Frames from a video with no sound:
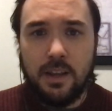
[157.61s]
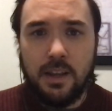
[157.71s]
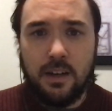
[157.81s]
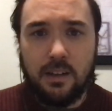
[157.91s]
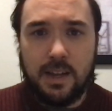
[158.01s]

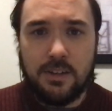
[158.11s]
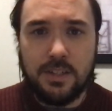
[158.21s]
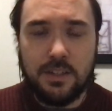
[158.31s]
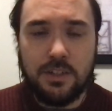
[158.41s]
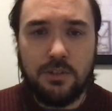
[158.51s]
It
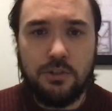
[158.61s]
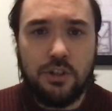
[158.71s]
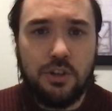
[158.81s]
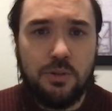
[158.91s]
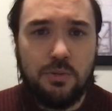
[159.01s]
allows us to
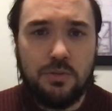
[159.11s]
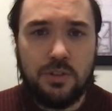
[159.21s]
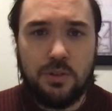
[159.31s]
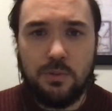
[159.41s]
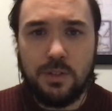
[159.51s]
choose
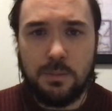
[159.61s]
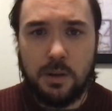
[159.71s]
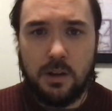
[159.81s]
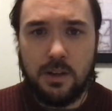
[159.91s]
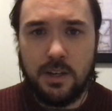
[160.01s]
to
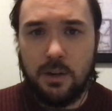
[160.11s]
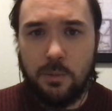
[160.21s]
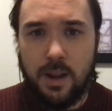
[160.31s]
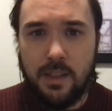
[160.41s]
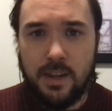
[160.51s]
respond in a
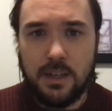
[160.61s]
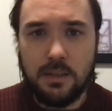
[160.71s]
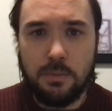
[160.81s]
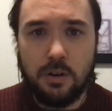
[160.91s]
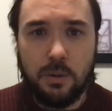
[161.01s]
way that
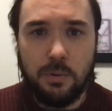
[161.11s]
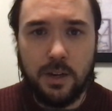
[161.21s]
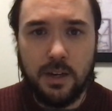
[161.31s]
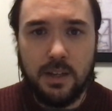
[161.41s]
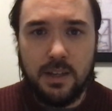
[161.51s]
is
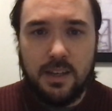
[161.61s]
appropriate